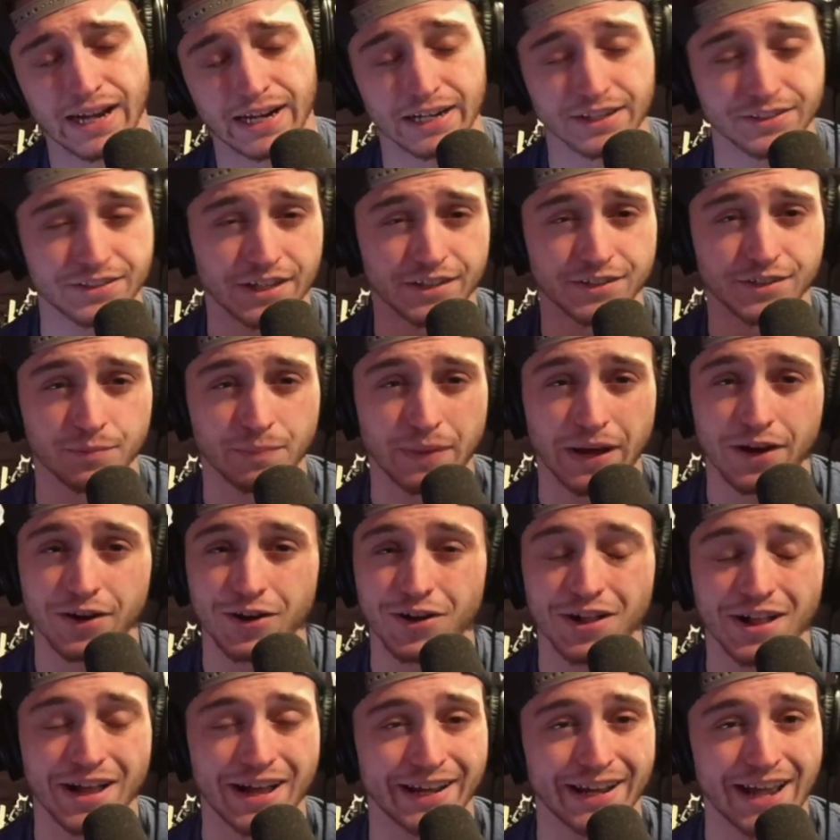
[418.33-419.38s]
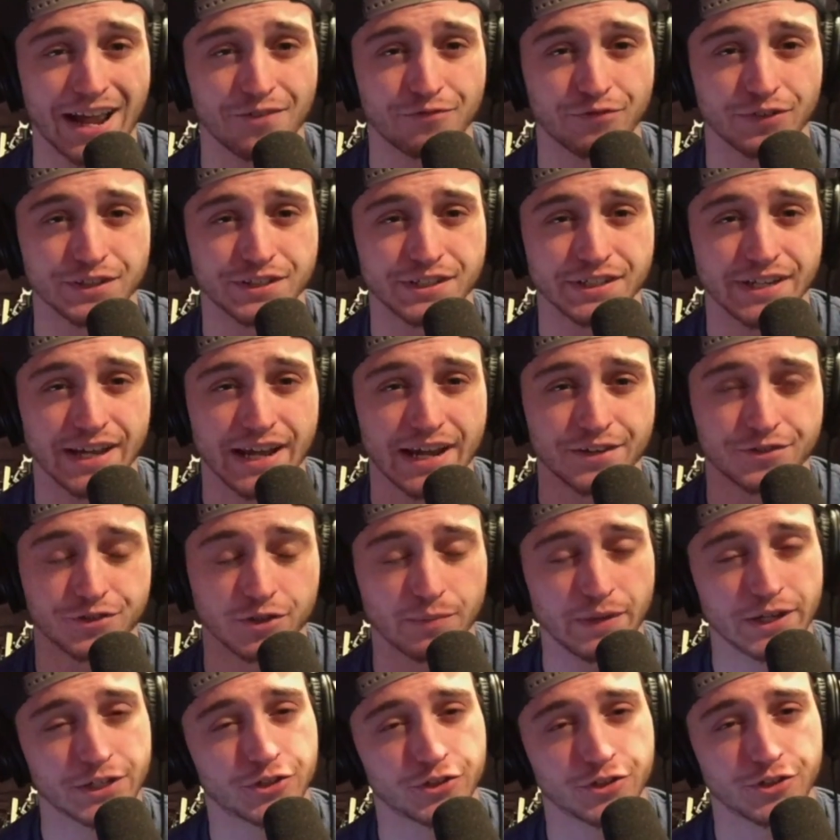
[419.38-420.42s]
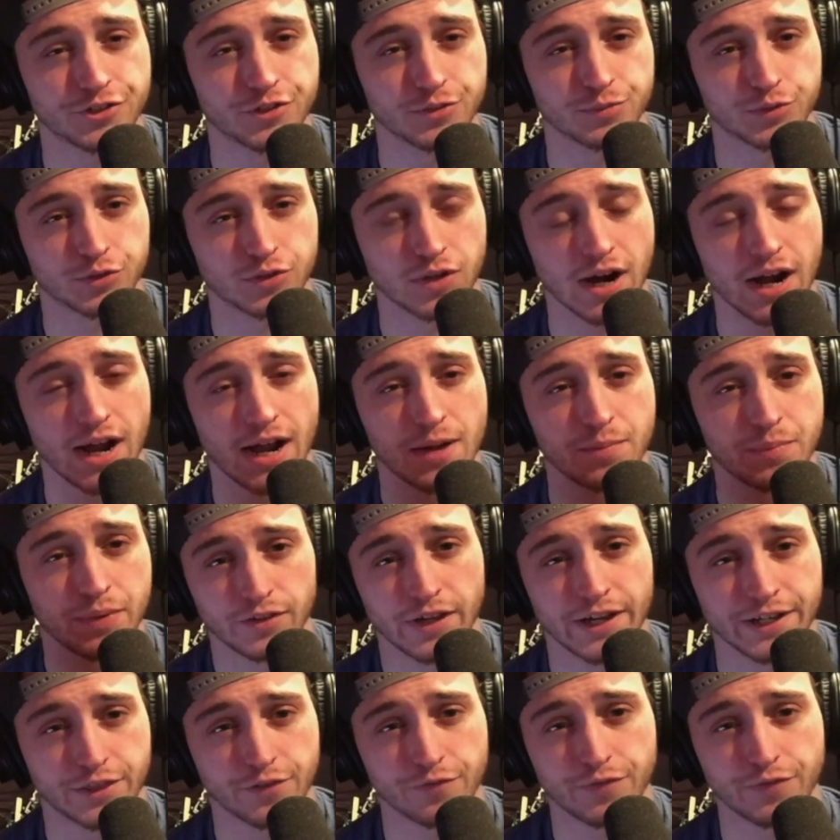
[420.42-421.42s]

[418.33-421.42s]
I guess that's about all I got for today, so make sure to subscribe, like the